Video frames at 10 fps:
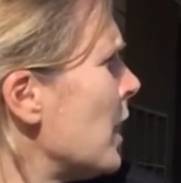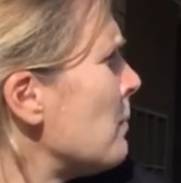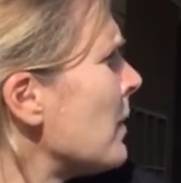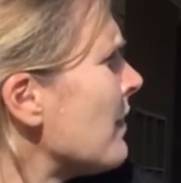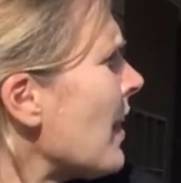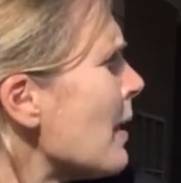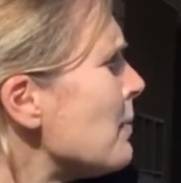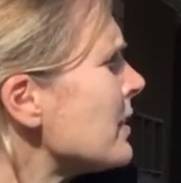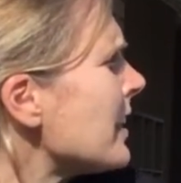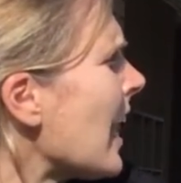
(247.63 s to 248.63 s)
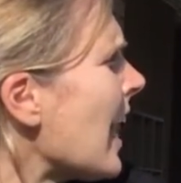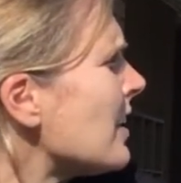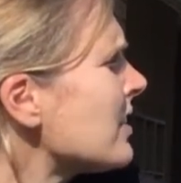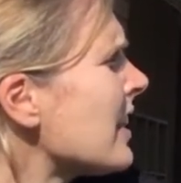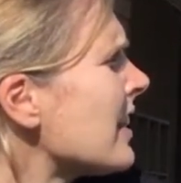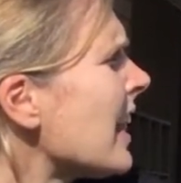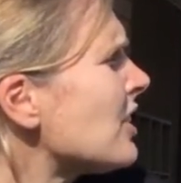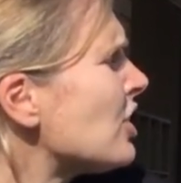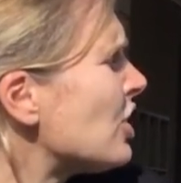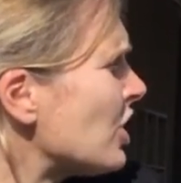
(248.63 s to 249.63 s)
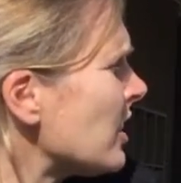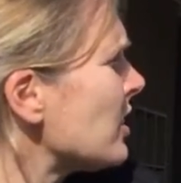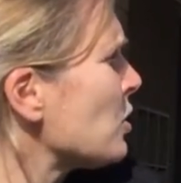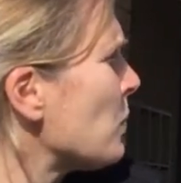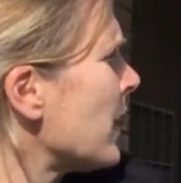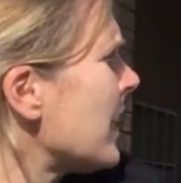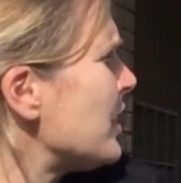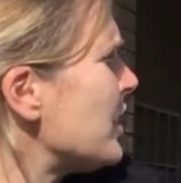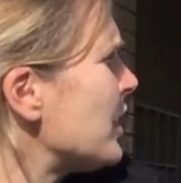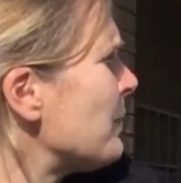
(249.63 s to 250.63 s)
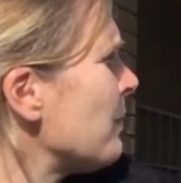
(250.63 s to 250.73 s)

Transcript: But if I built a house, that's just what I do.